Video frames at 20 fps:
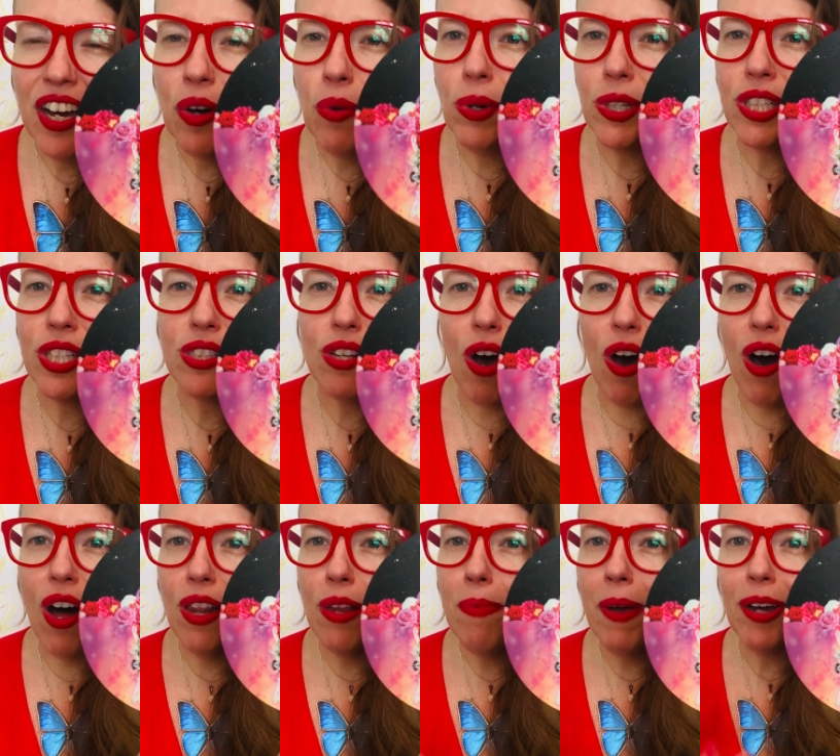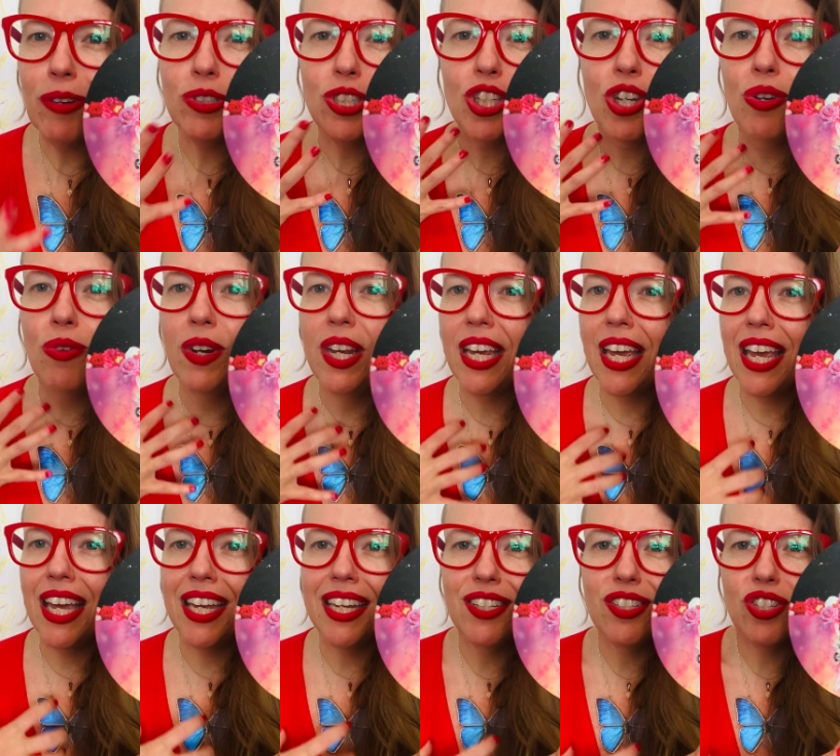which is all about tuning
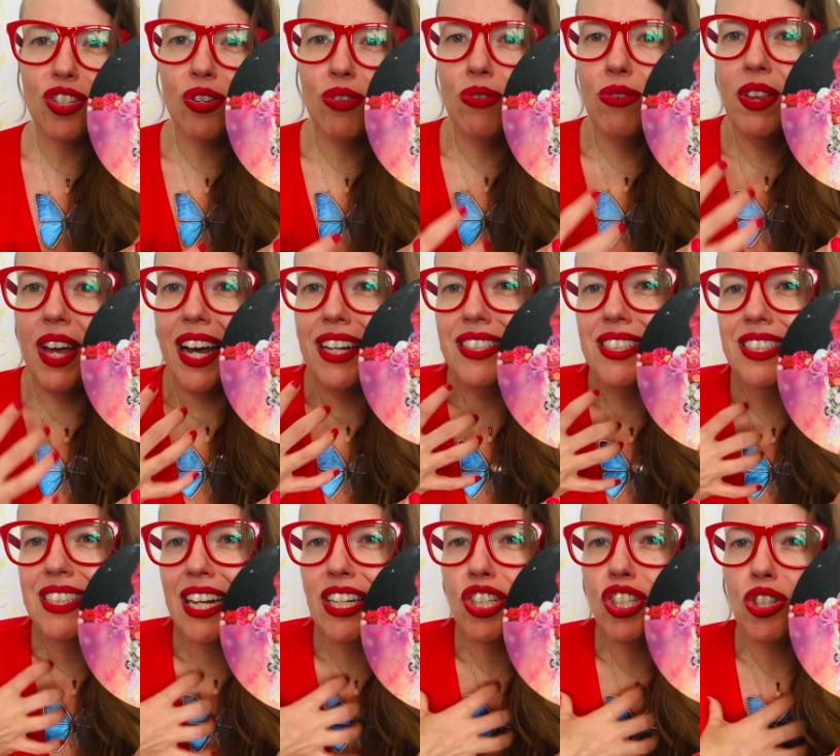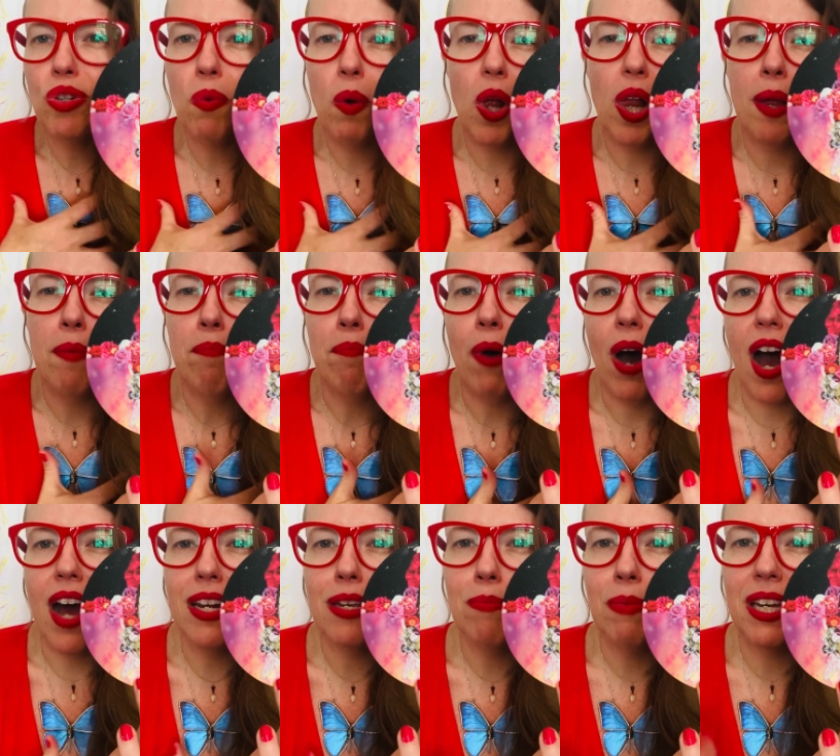into that sensual
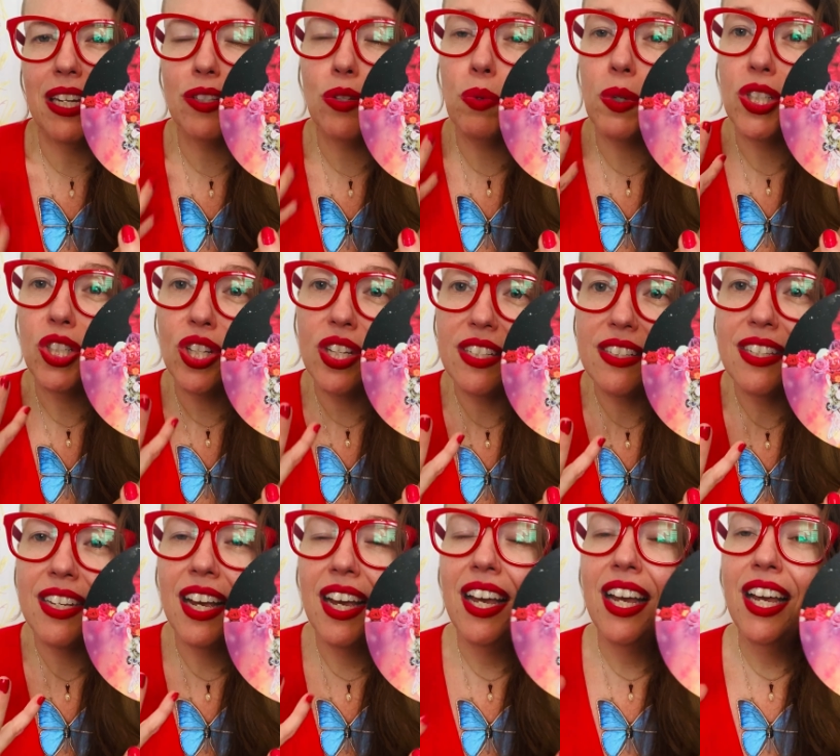embodiment, which is,